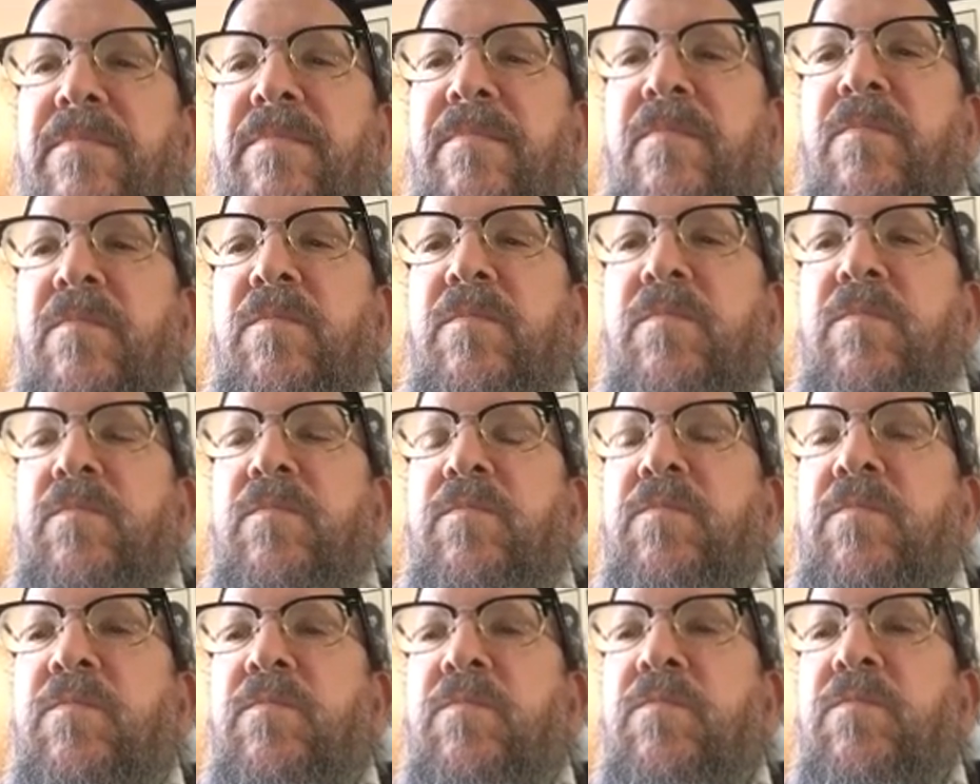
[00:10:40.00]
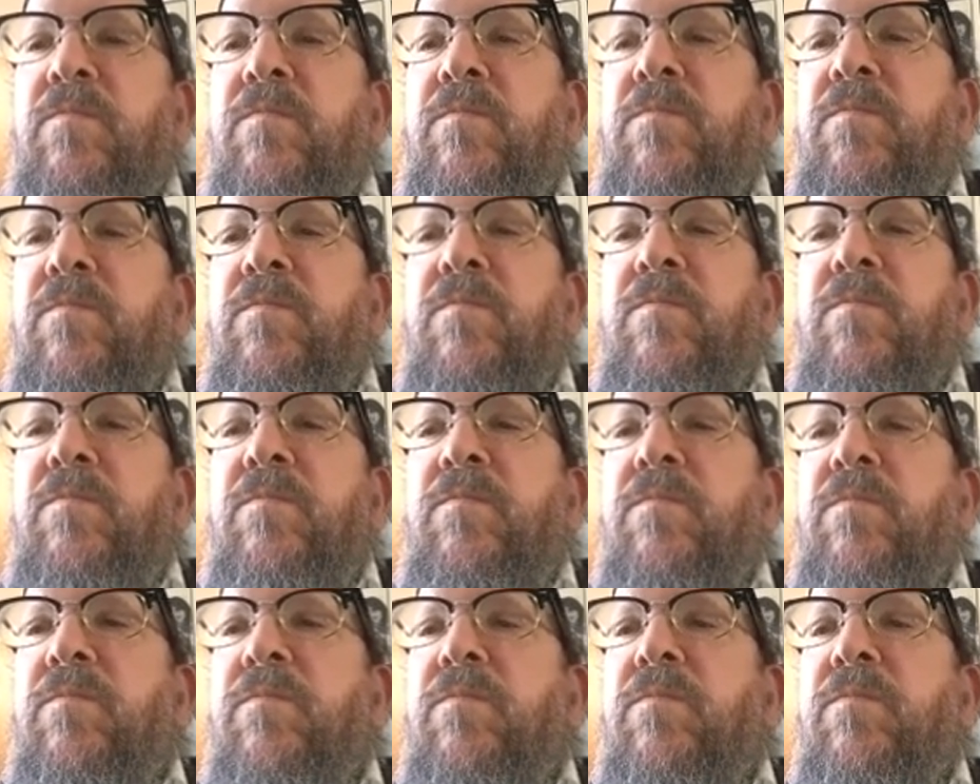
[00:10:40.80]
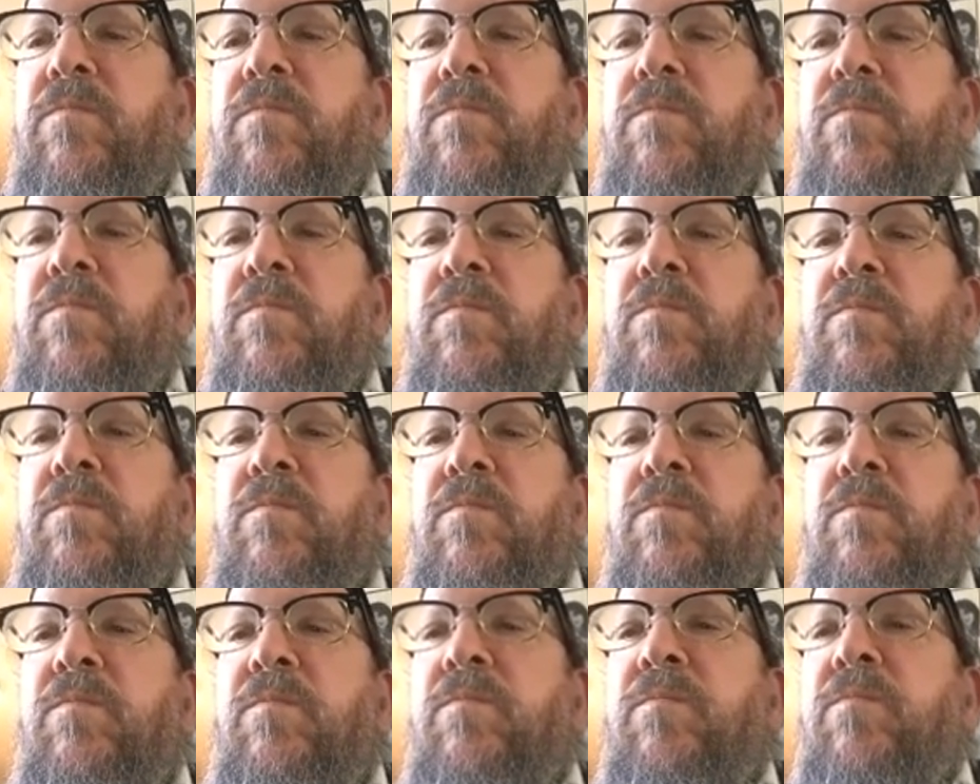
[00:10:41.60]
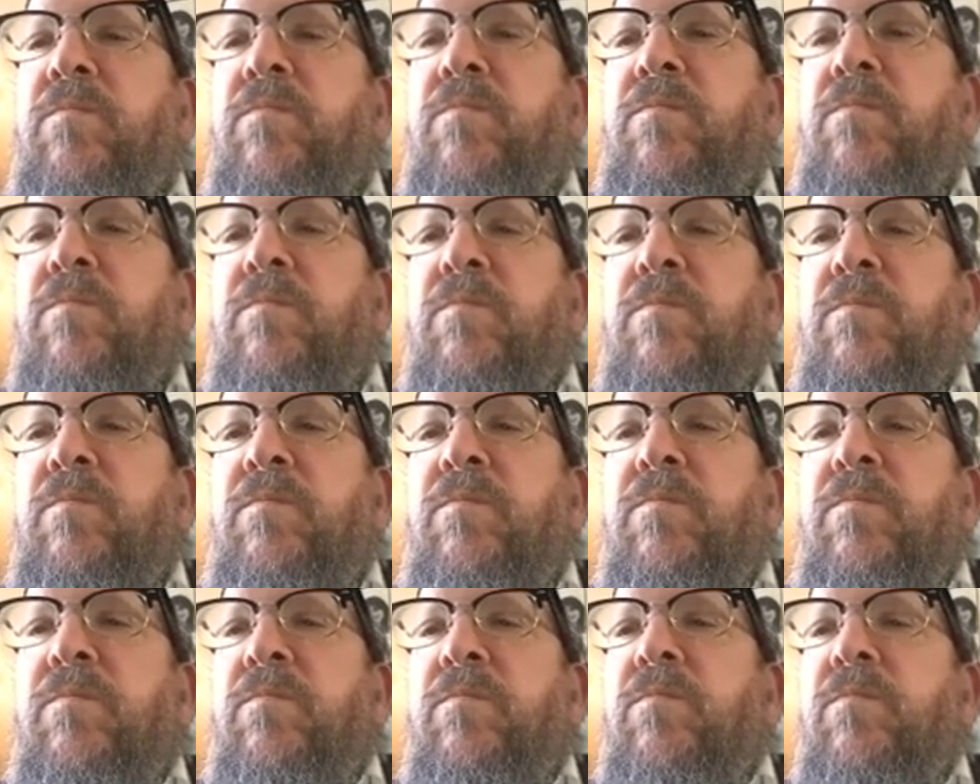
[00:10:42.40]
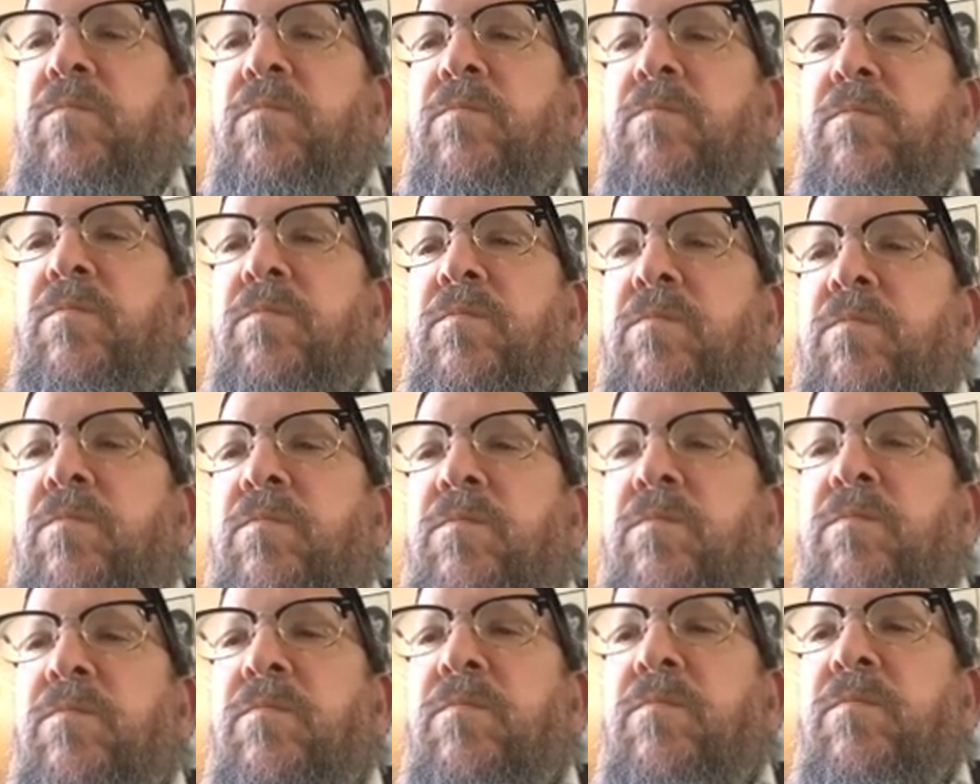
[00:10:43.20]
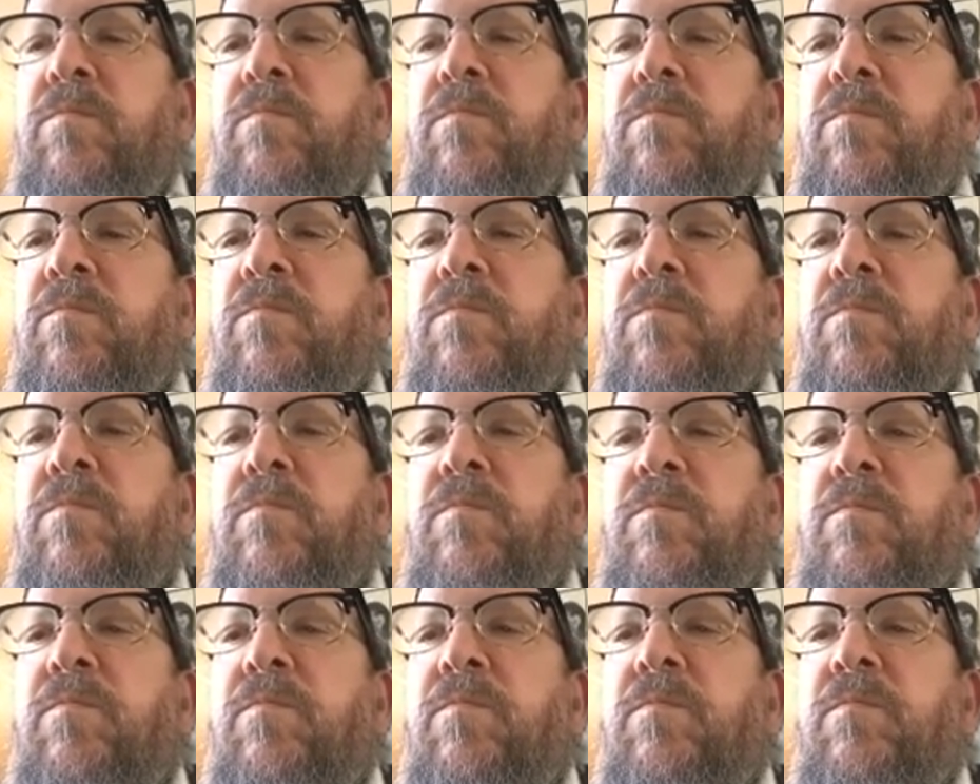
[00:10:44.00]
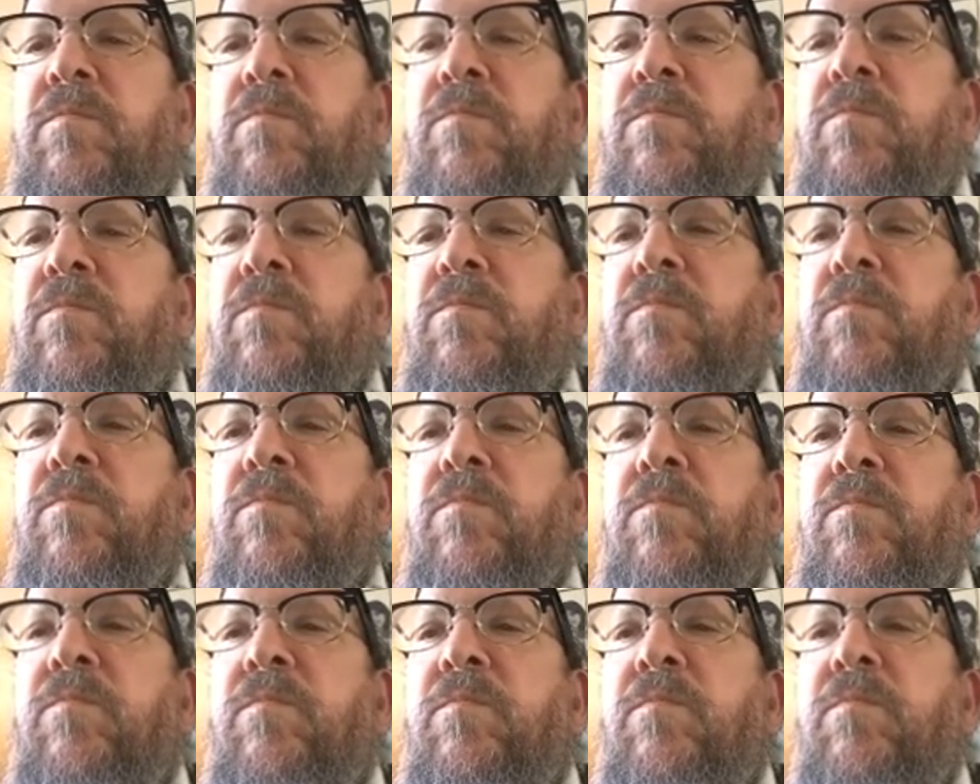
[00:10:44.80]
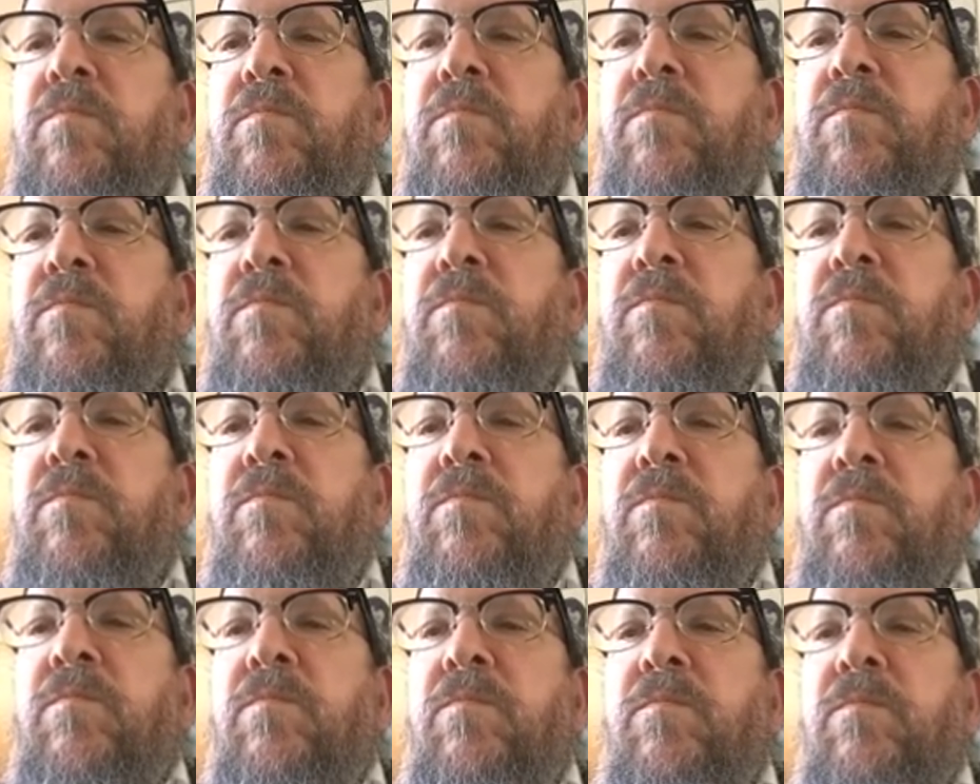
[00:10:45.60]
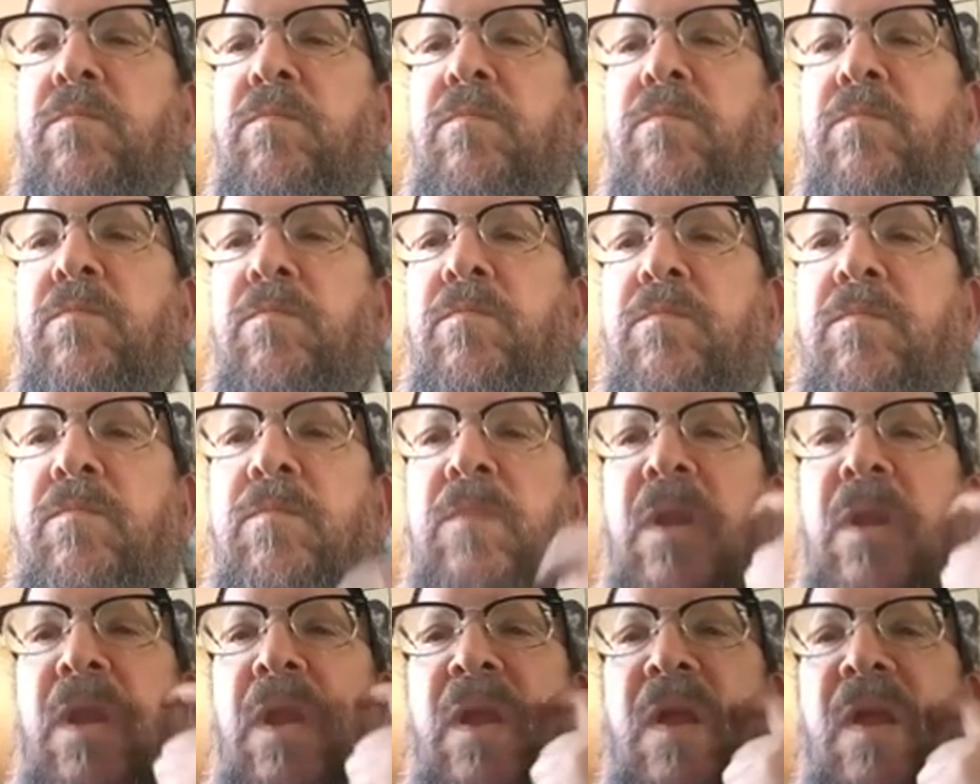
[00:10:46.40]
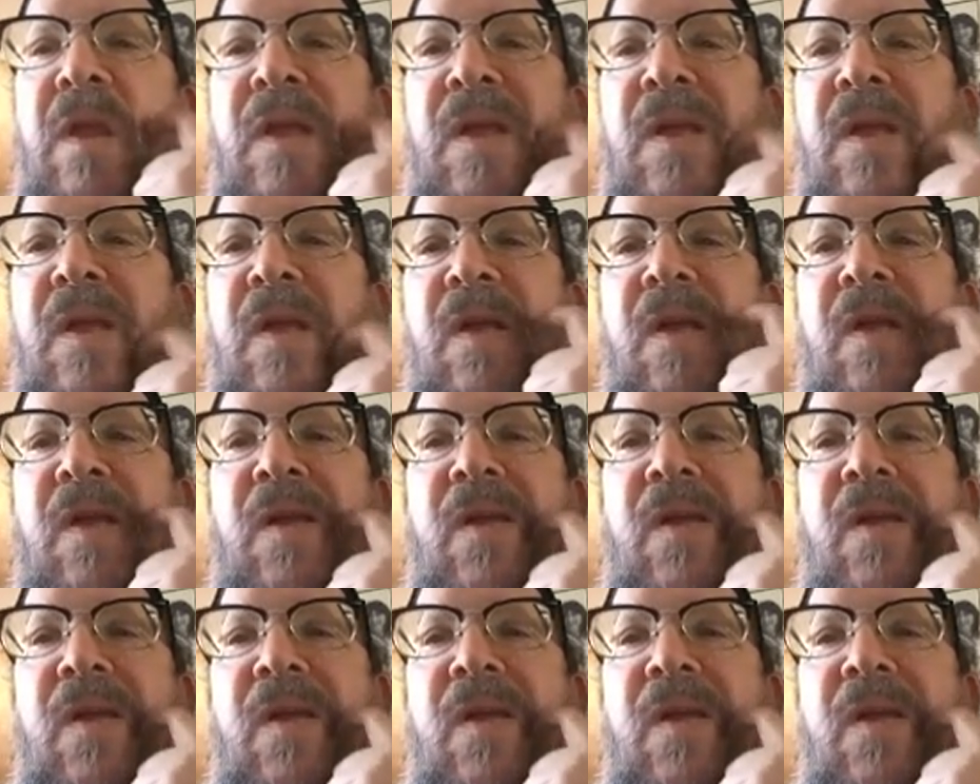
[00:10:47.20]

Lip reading: Nobody speaks.